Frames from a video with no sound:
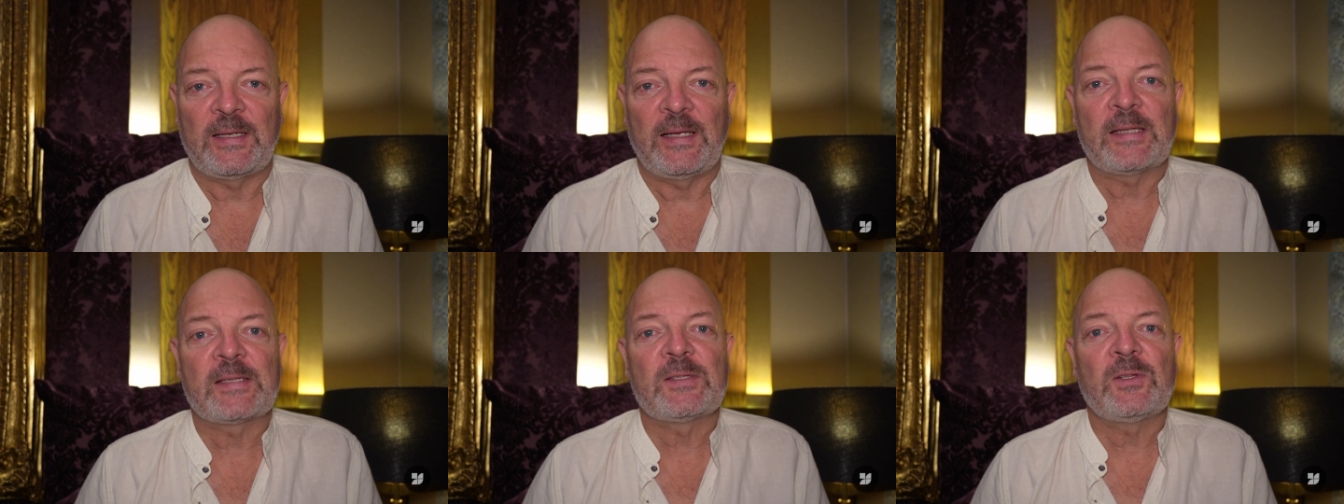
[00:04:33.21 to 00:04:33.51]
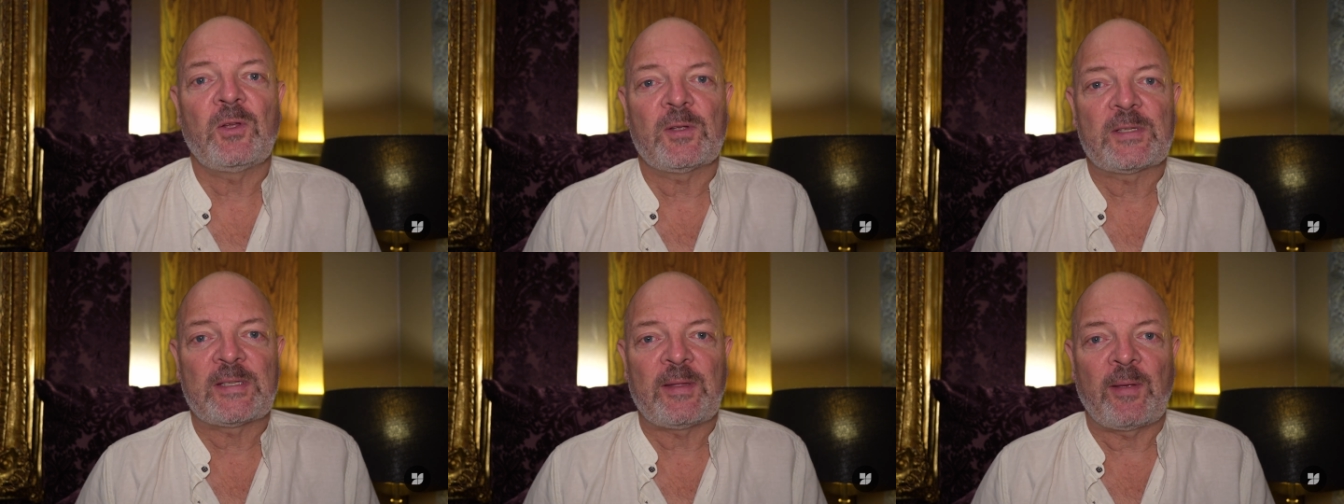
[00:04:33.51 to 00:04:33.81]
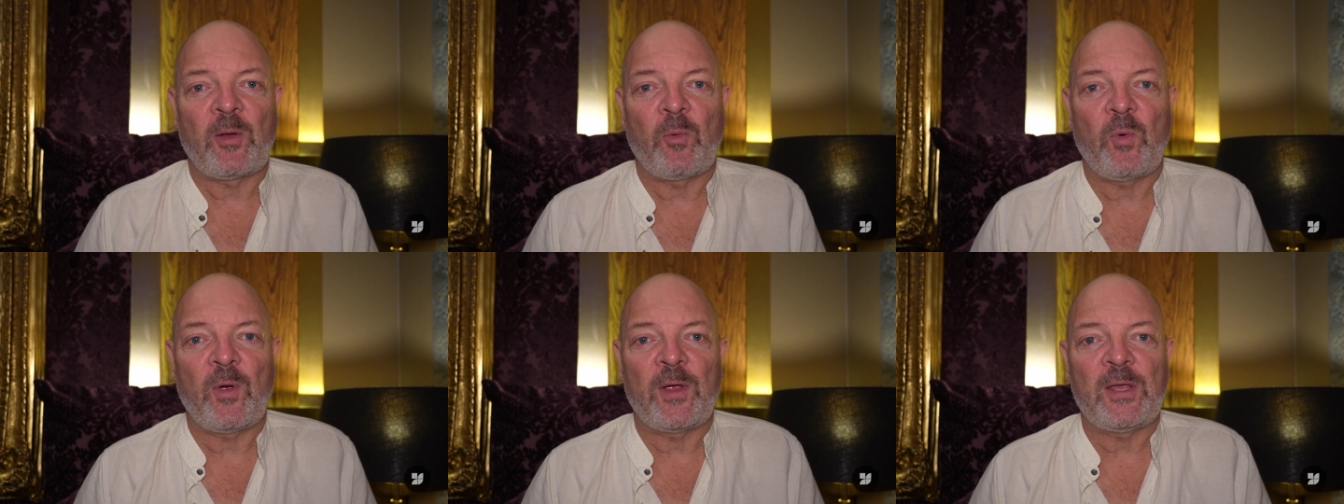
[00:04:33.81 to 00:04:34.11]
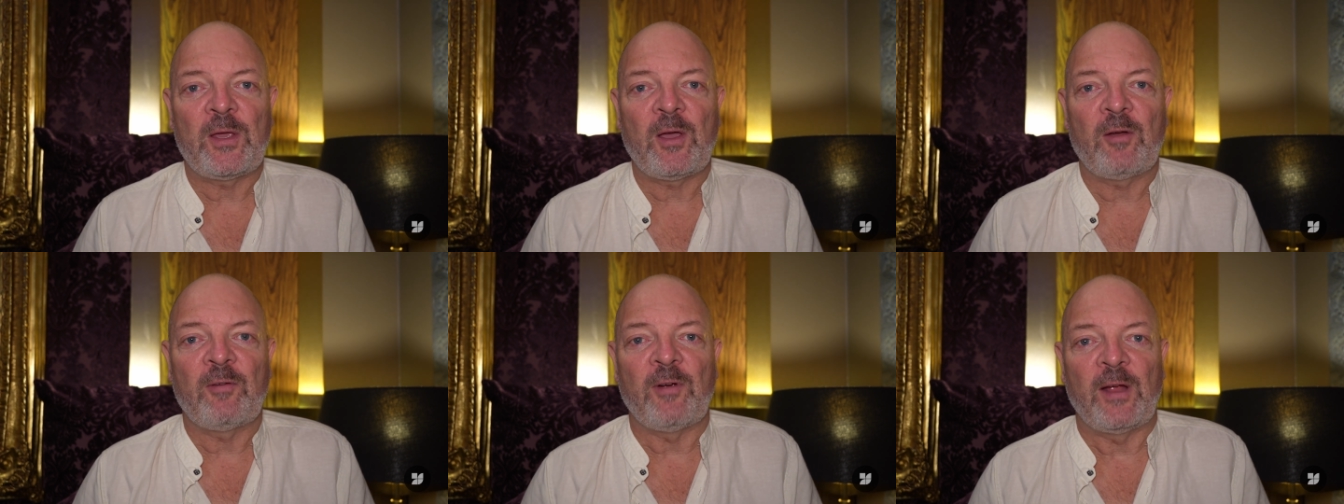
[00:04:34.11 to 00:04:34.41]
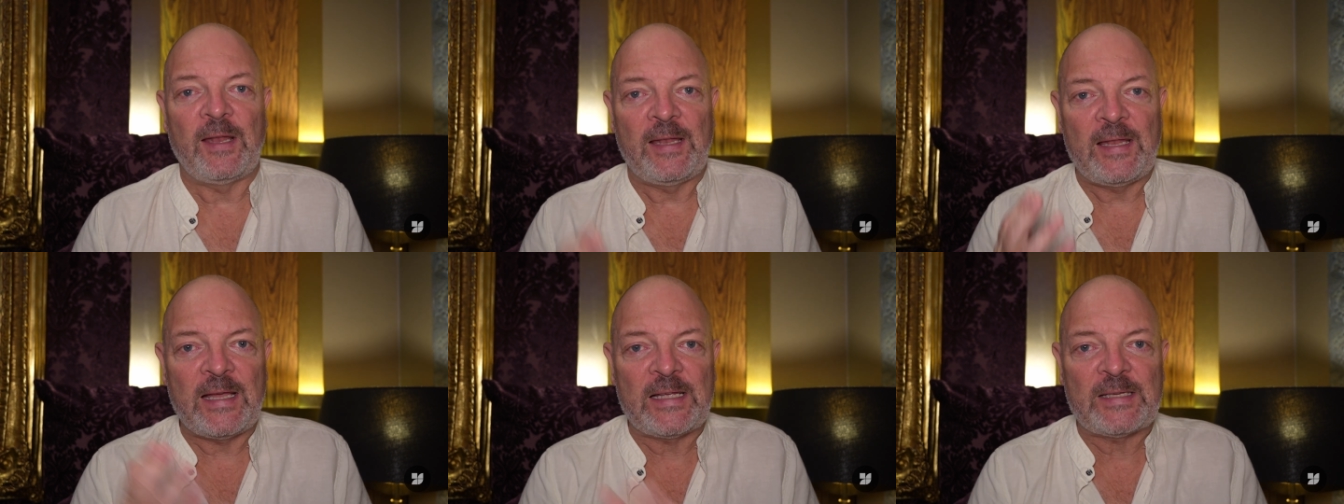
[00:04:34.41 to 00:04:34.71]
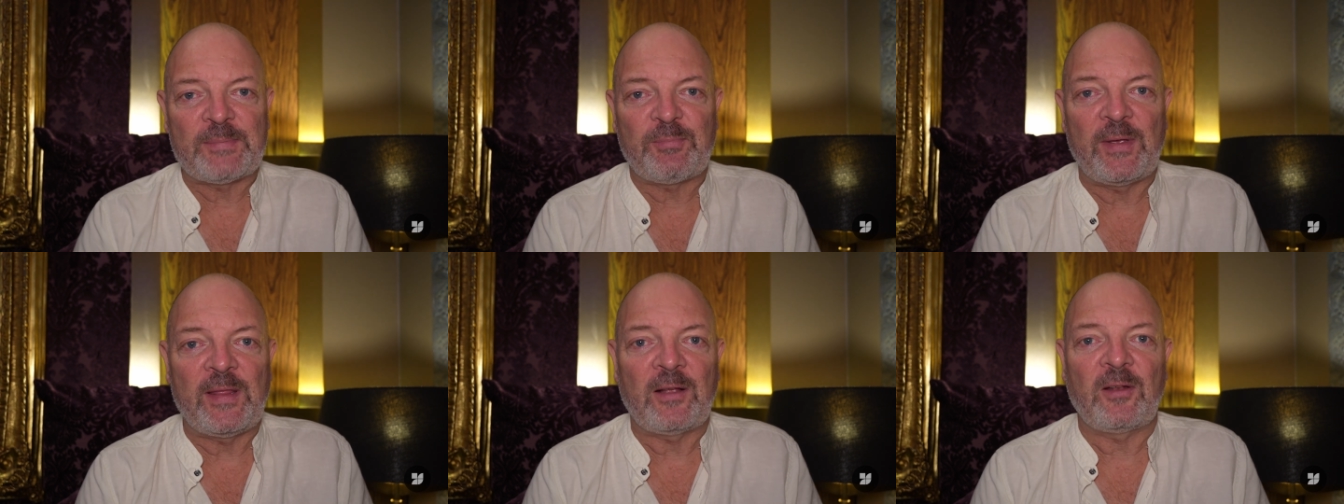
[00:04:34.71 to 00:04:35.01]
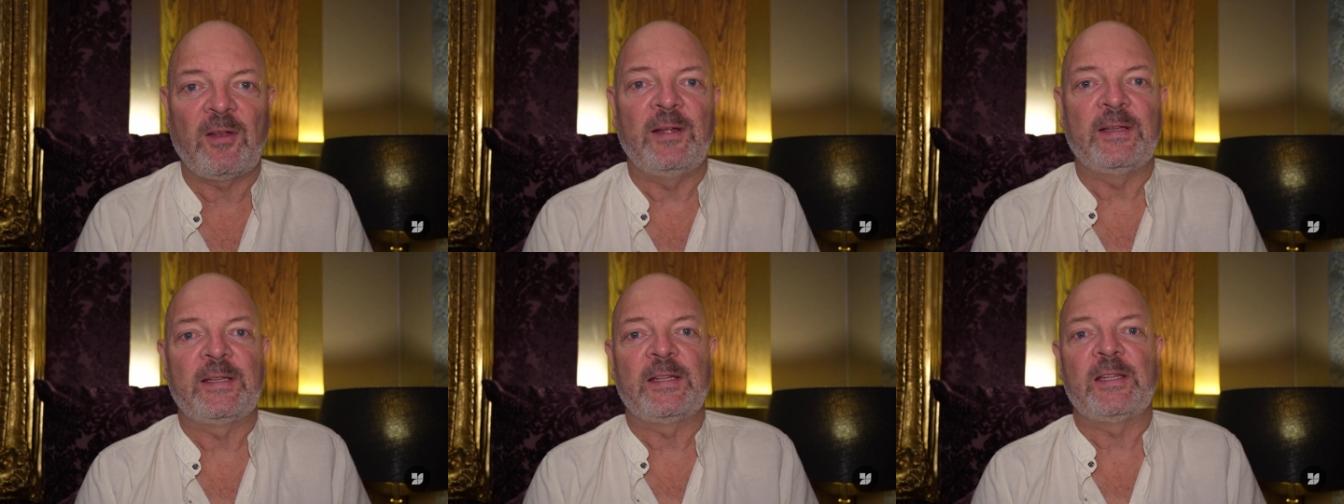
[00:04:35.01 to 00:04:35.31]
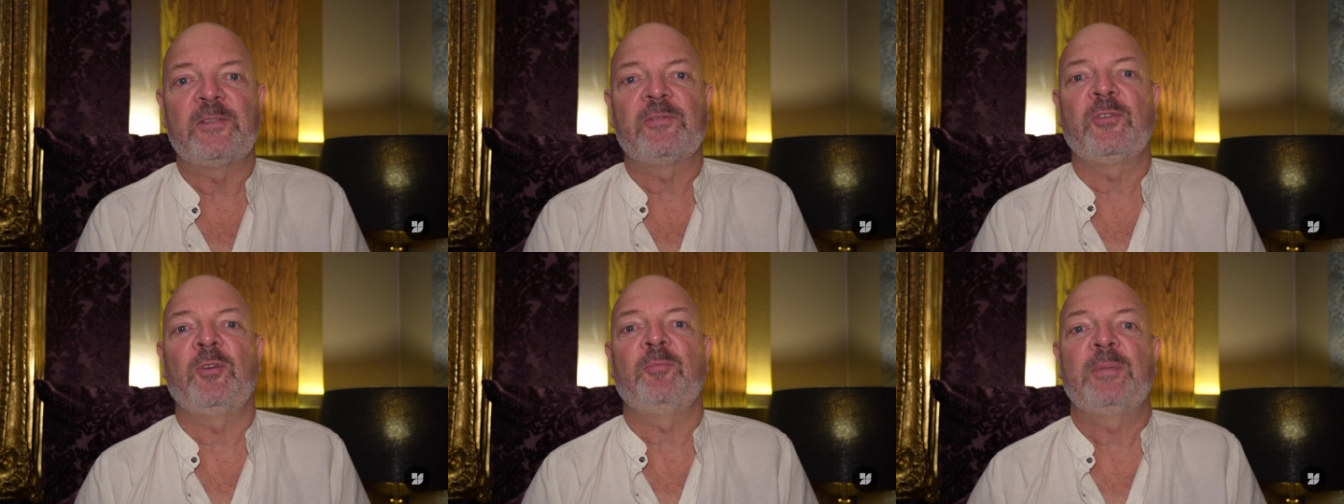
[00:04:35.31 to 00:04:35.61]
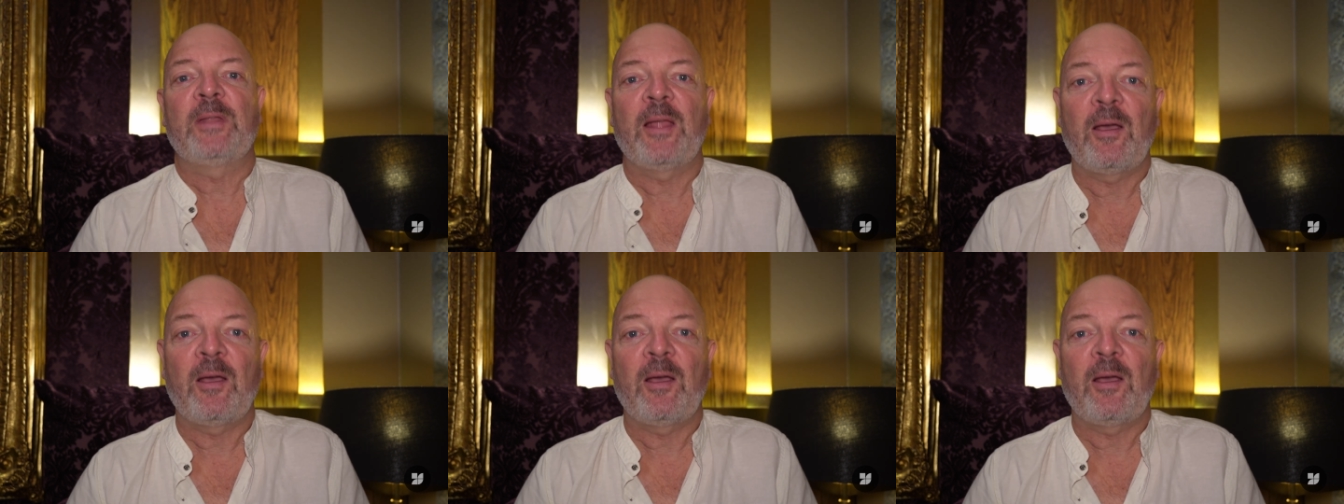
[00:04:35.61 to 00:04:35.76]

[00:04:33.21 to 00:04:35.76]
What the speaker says: It's not something where you go, right, let's bring the client into the room.